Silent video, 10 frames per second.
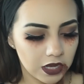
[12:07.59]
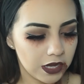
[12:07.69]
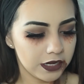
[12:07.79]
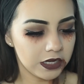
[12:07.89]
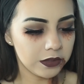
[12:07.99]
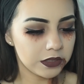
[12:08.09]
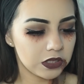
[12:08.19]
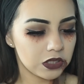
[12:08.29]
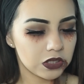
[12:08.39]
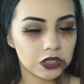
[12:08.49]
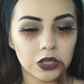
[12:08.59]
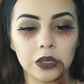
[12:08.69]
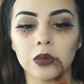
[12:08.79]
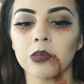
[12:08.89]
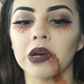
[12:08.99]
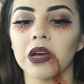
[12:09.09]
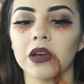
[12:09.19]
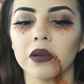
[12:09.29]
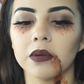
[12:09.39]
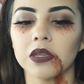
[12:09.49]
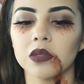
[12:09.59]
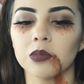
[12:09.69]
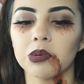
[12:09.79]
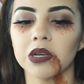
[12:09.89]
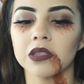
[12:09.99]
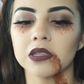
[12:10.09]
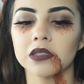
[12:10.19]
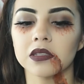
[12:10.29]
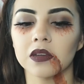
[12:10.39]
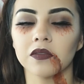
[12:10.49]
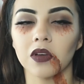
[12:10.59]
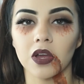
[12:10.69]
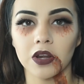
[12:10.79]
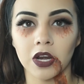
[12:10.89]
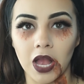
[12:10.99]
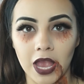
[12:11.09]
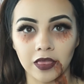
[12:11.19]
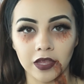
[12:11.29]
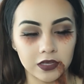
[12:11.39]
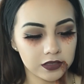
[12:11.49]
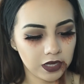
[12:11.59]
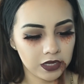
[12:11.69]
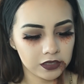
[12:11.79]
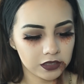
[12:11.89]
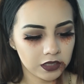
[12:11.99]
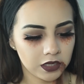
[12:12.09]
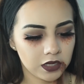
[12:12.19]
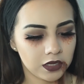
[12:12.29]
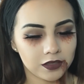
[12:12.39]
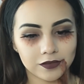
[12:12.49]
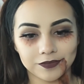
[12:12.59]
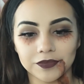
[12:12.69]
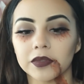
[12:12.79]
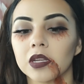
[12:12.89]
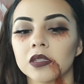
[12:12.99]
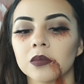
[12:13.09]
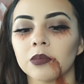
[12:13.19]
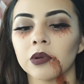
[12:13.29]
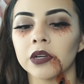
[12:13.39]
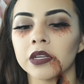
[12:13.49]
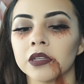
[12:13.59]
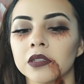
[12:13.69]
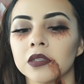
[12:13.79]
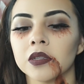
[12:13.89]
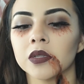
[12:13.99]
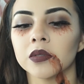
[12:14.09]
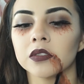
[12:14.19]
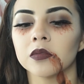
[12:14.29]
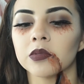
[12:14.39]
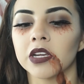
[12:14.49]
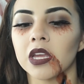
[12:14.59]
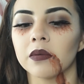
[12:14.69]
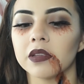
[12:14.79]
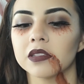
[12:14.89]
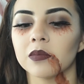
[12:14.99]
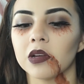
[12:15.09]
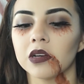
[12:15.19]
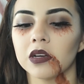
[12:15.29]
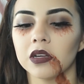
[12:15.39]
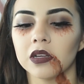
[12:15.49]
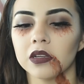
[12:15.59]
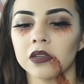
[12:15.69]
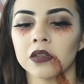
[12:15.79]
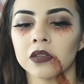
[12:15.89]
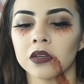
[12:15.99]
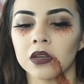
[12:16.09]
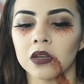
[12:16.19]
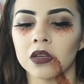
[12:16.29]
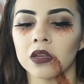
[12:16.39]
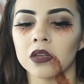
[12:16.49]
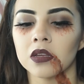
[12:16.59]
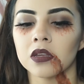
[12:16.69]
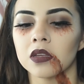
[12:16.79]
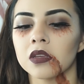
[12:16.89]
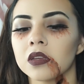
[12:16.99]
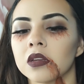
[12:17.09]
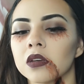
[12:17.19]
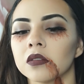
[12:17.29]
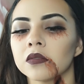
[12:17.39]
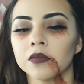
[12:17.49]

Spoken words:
I know it's just you, but we do put this stuff on our eyelids, and it's important to spray it with some alcohol, you know.